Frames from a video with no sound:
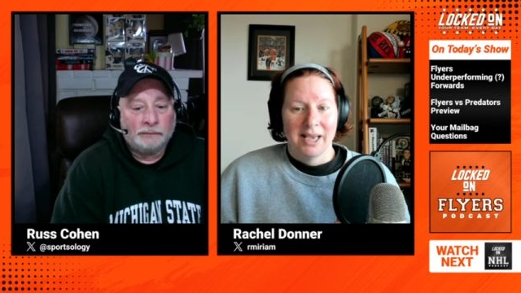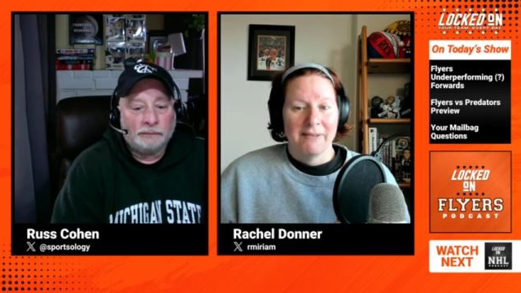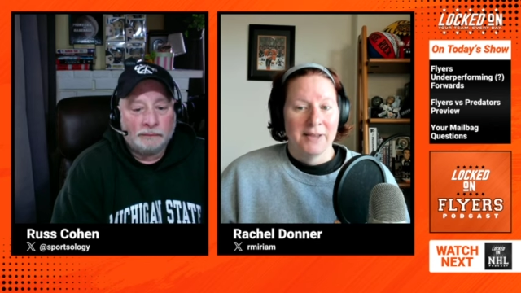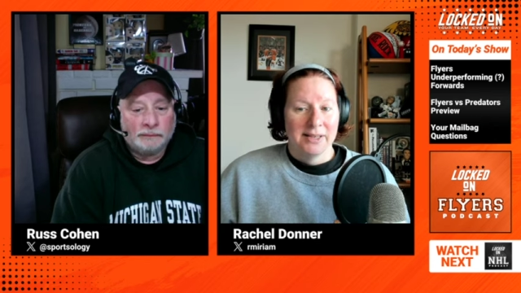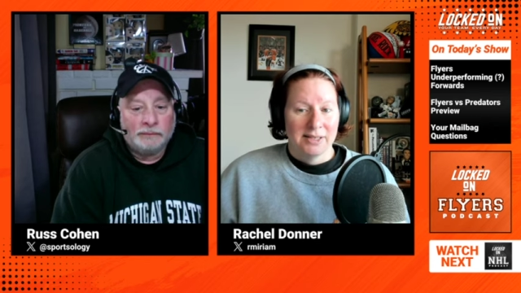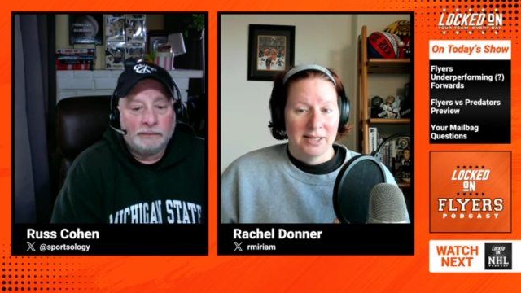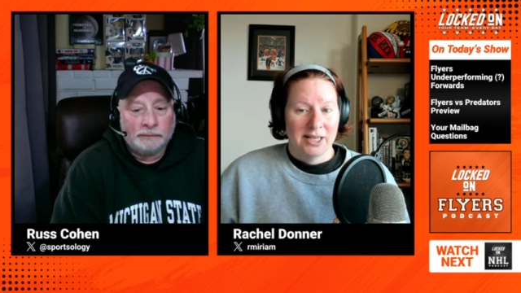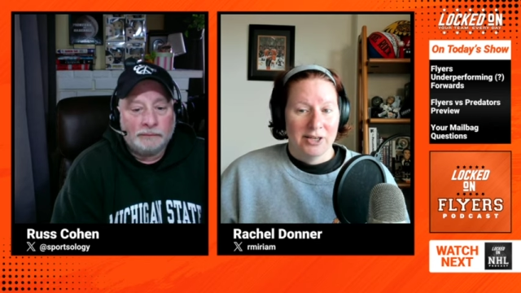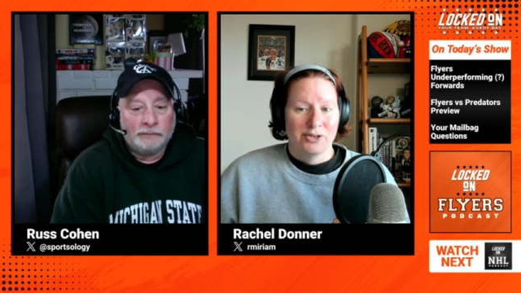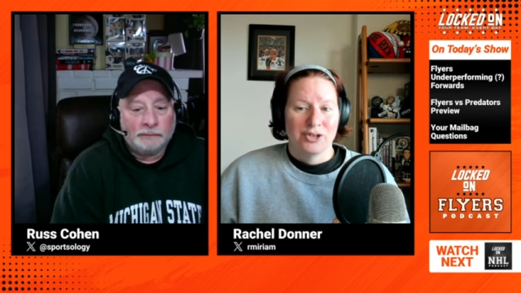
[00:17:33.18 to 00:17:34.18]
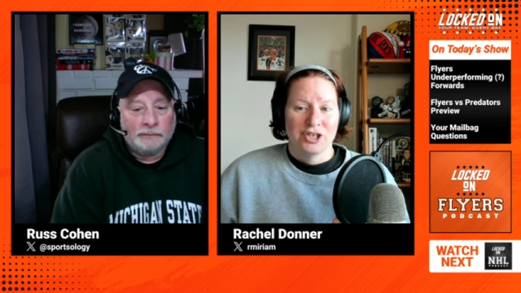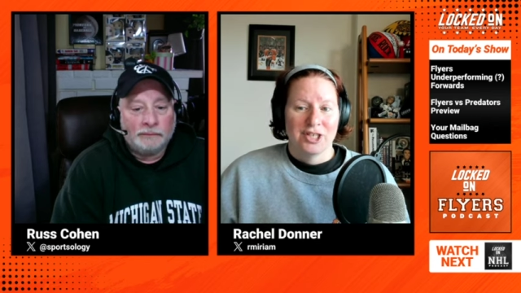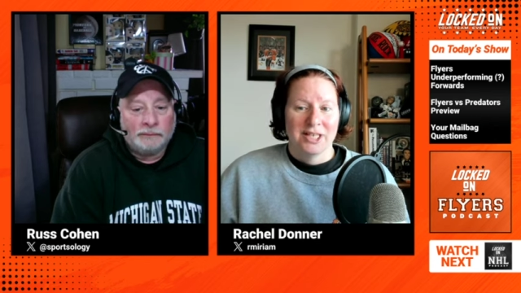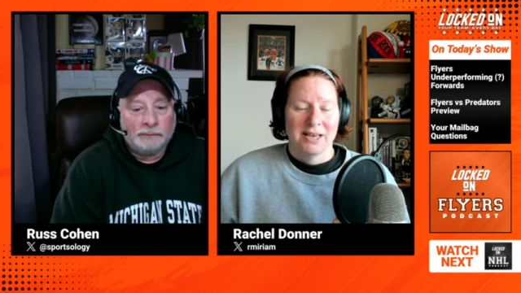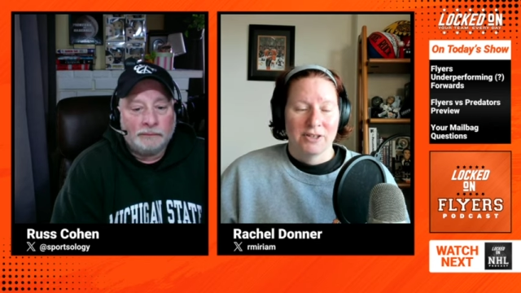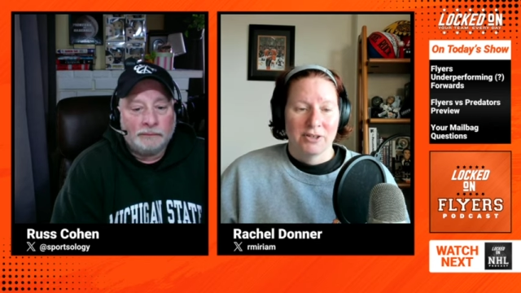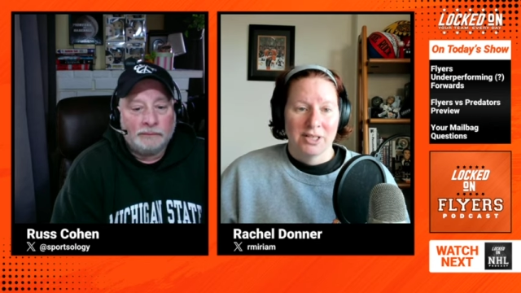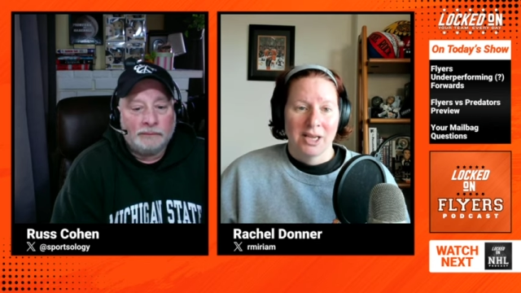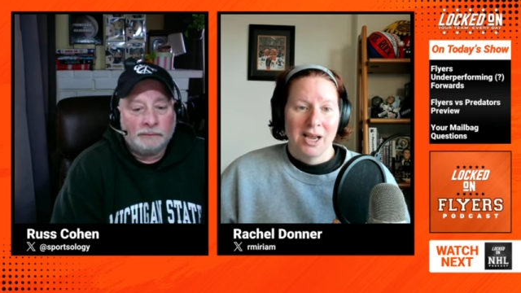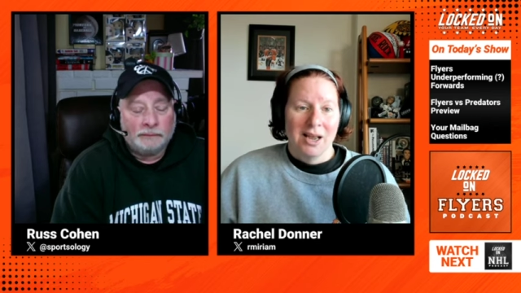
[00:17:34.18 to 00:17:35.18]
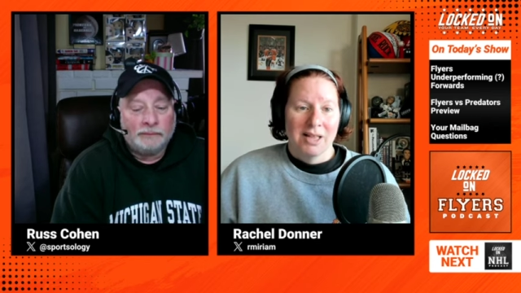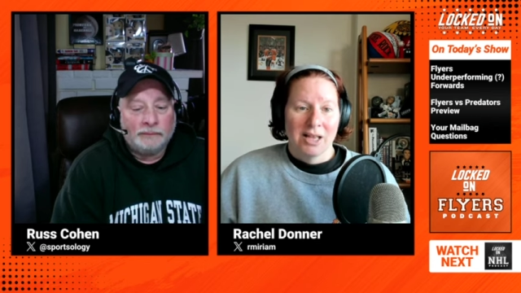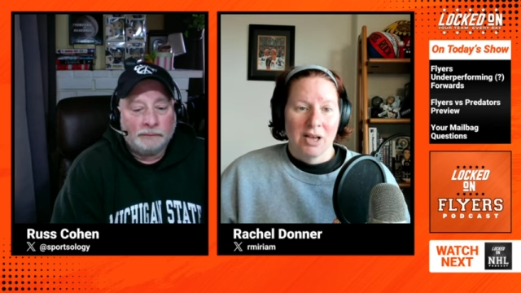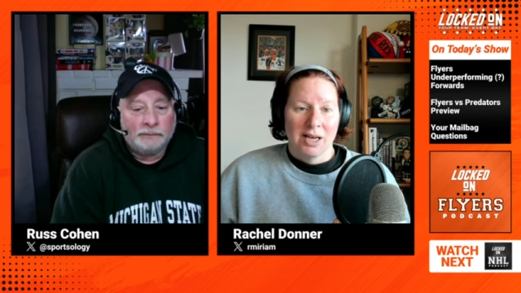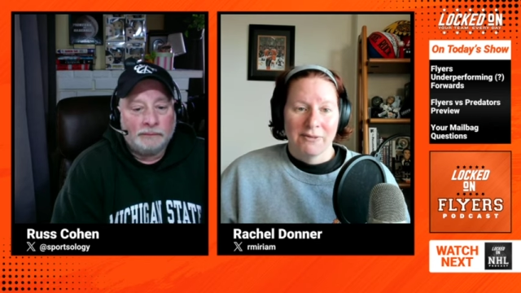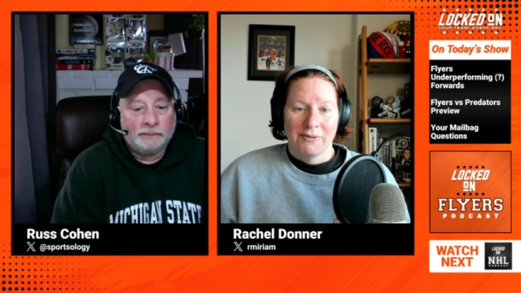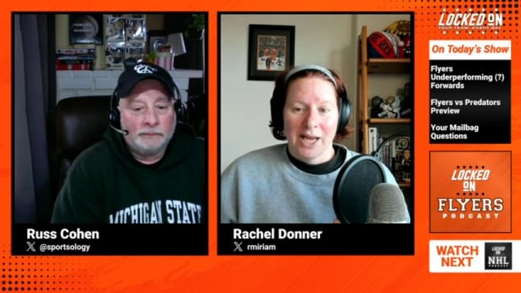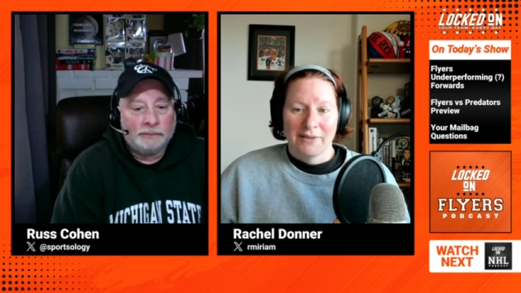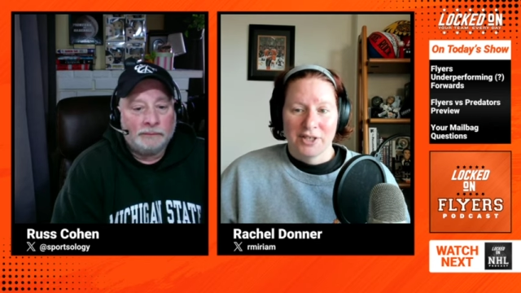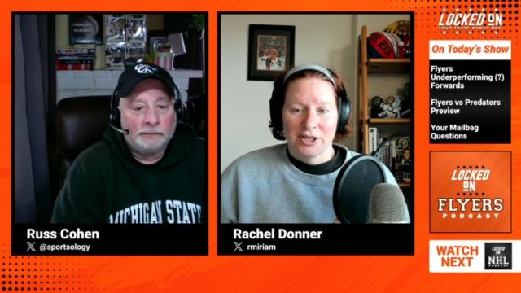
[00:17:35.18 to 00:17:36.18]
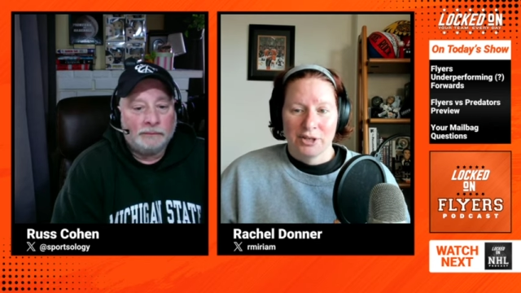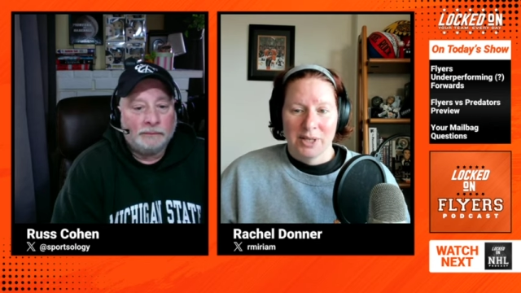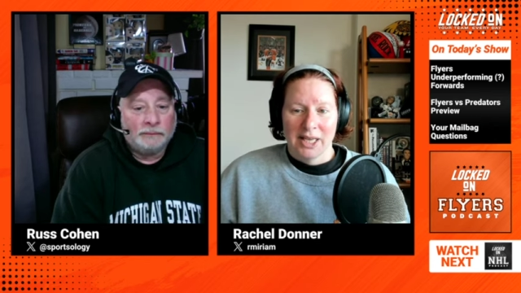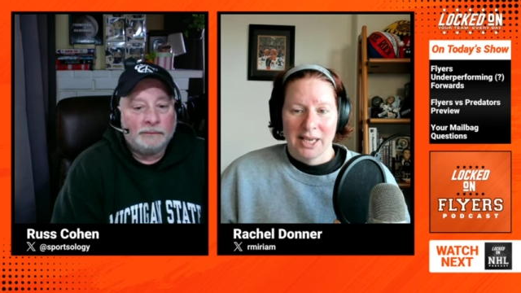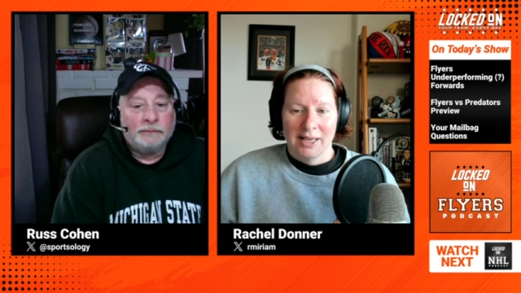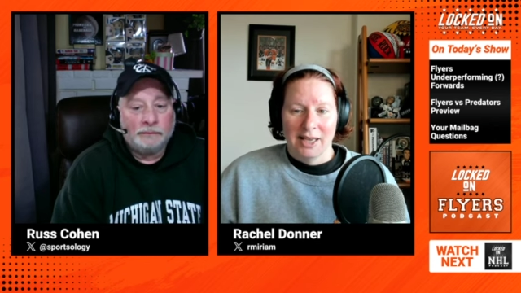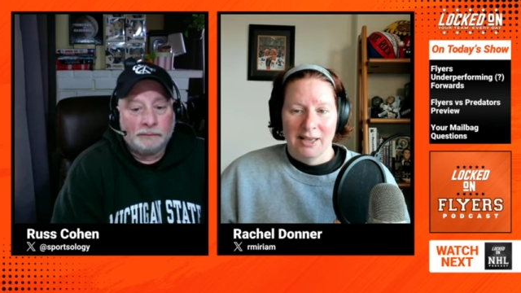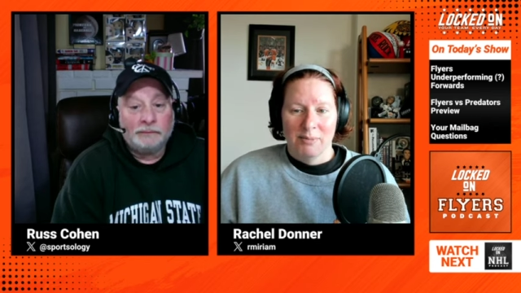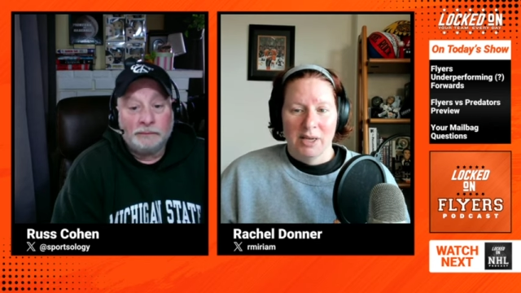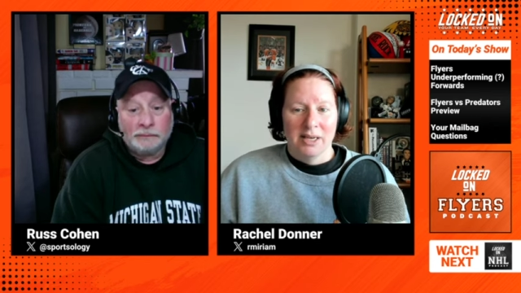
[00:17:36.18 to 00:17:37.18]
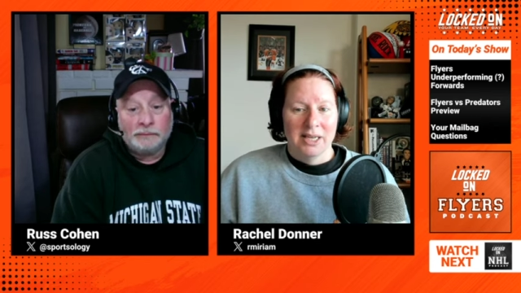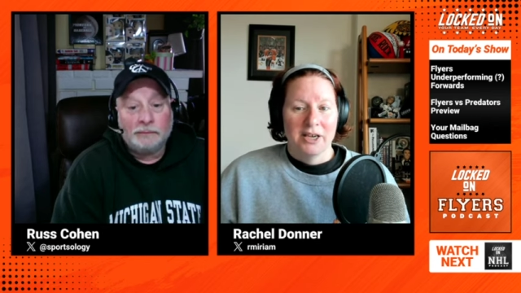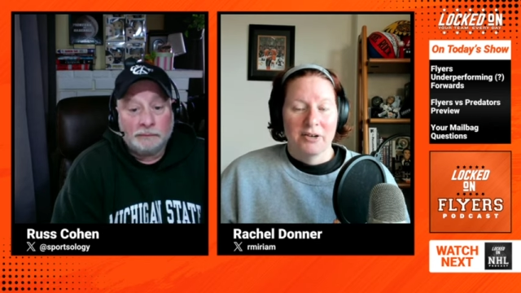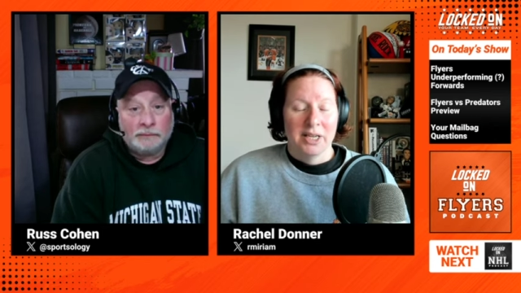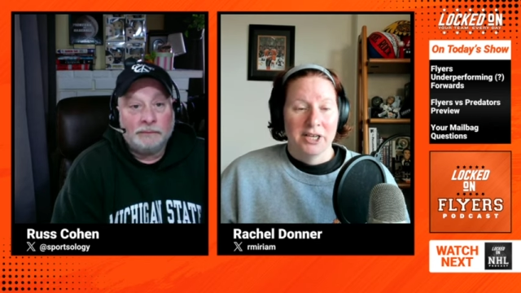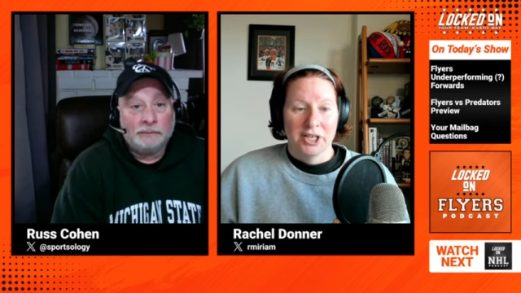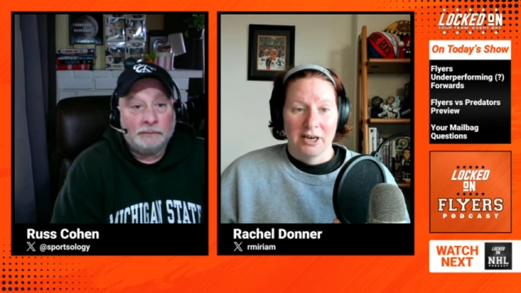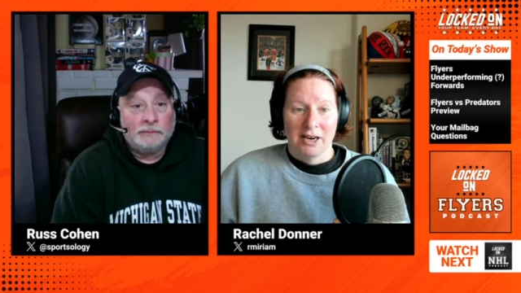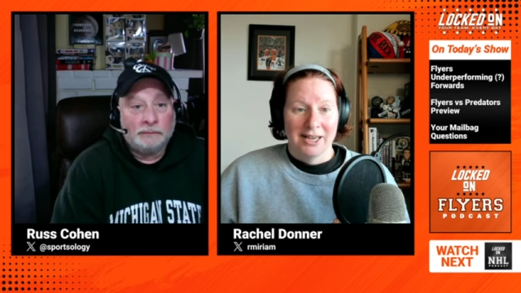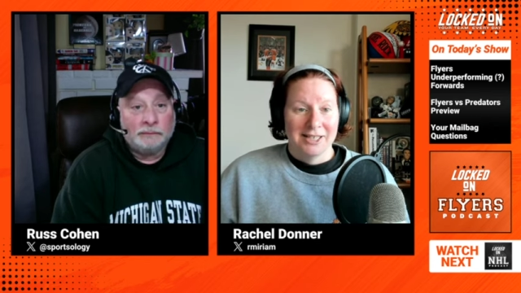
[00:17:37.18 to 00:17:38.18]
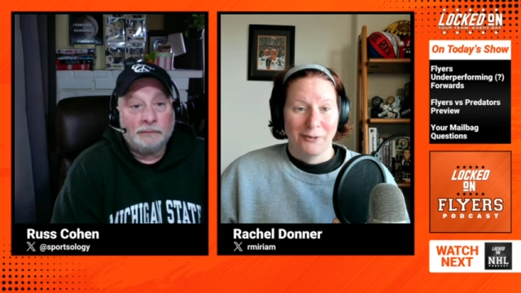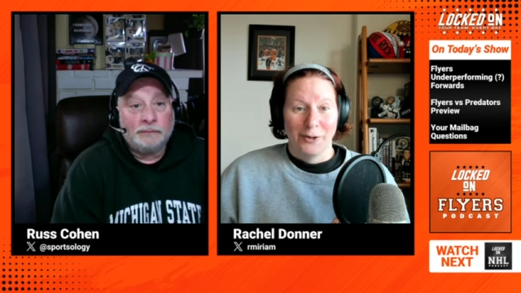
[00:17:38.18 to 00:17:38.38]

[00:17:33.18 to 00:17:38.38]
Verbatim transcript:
Speaker 1: they faced the New Jersey Devils. They lost five to two in that game. Uh, Nico Hischier had his